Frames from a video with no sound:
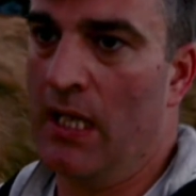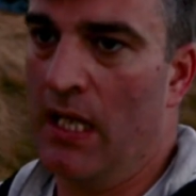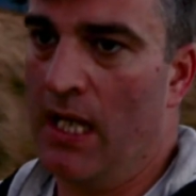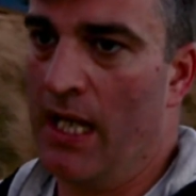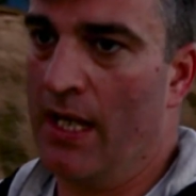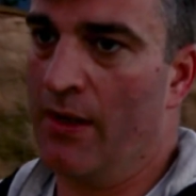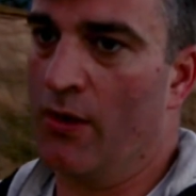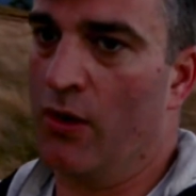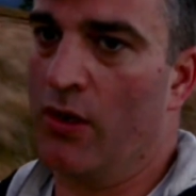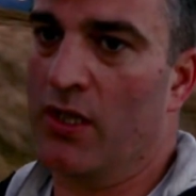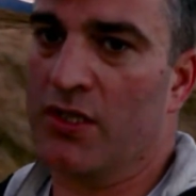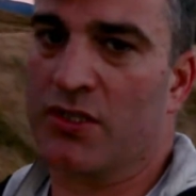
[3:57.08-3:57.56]

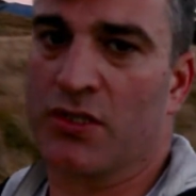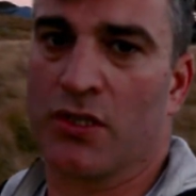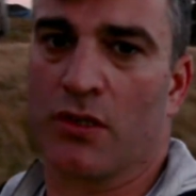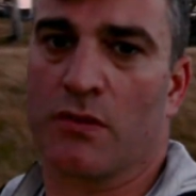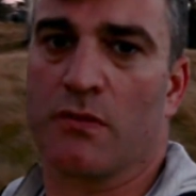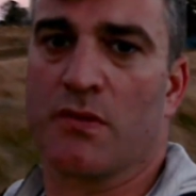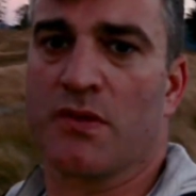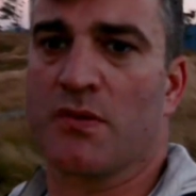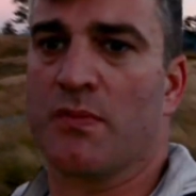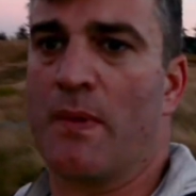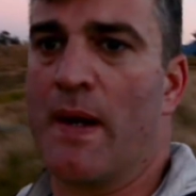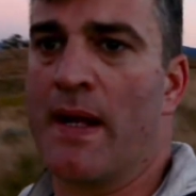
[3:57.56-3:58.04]
And all it
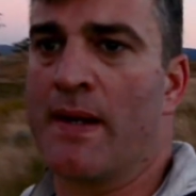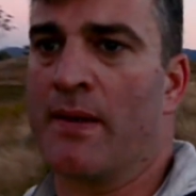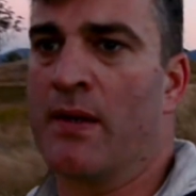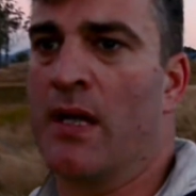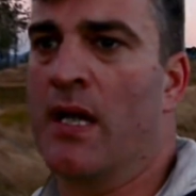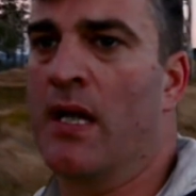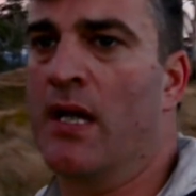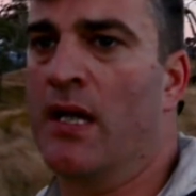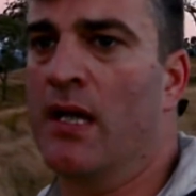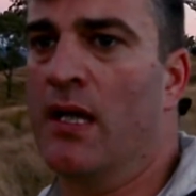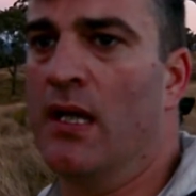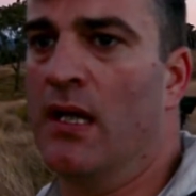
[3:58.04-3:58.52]
took was one
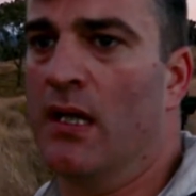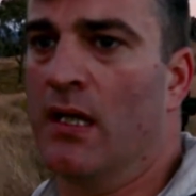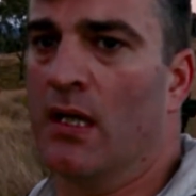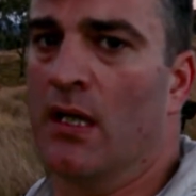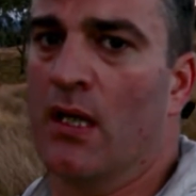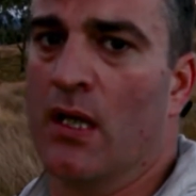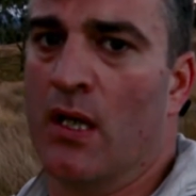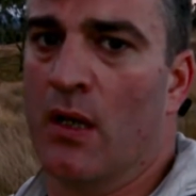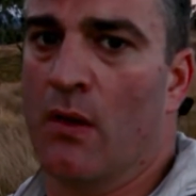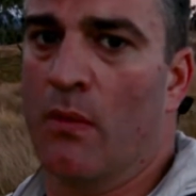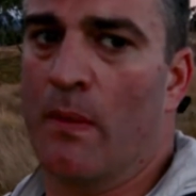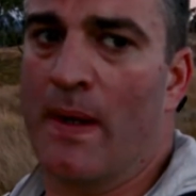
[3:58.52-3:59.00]

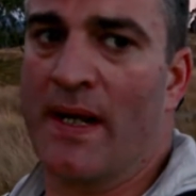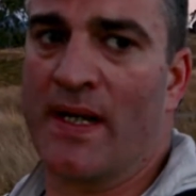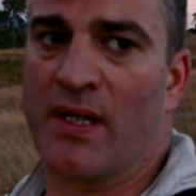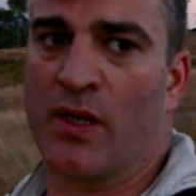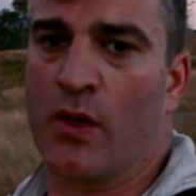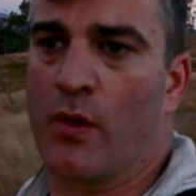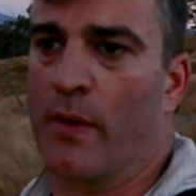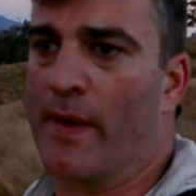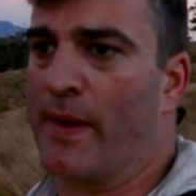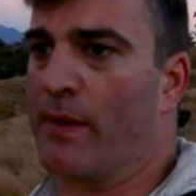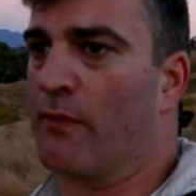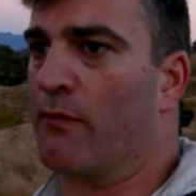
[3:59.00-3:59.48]

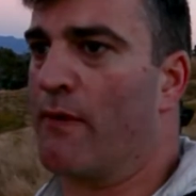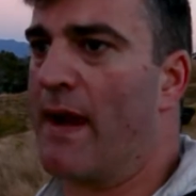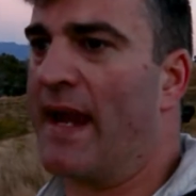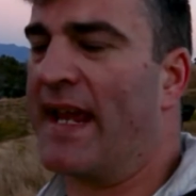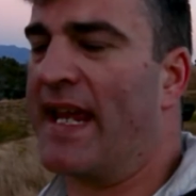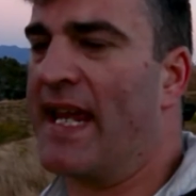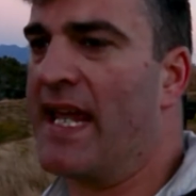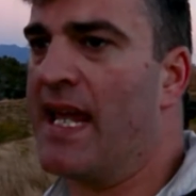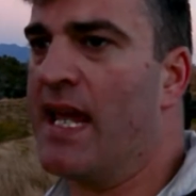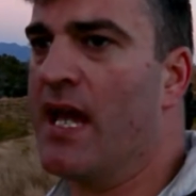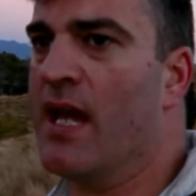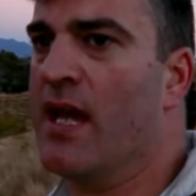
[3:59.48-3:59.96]
quick
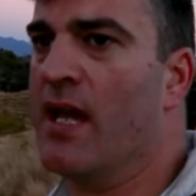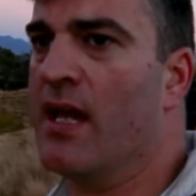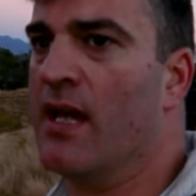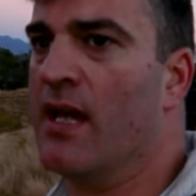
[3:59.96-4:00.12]
recce,